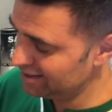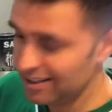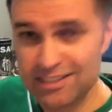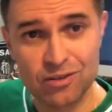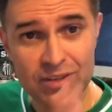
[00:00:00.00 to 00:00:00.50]

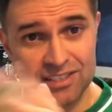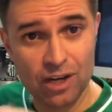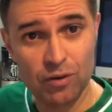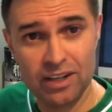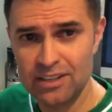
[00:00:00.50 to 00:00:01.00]
It's on
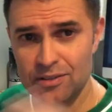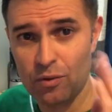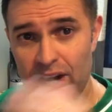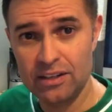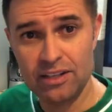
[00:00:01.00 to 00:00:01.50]
Instagram. He's
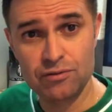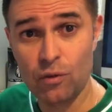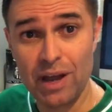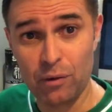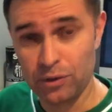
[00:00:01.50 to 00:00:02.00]
great. He's from
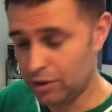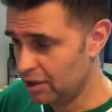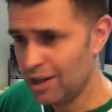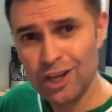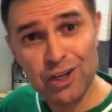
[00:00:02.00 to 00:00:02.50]
Ecuador.
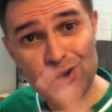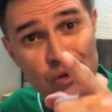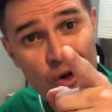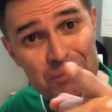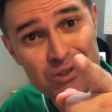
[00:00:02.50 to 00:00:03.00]
You
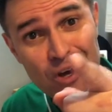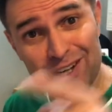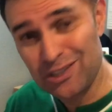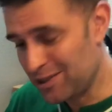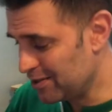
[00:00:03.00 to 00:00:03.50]
know I'm
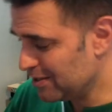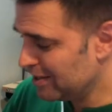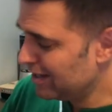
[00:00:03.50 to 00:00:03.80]
talking to you.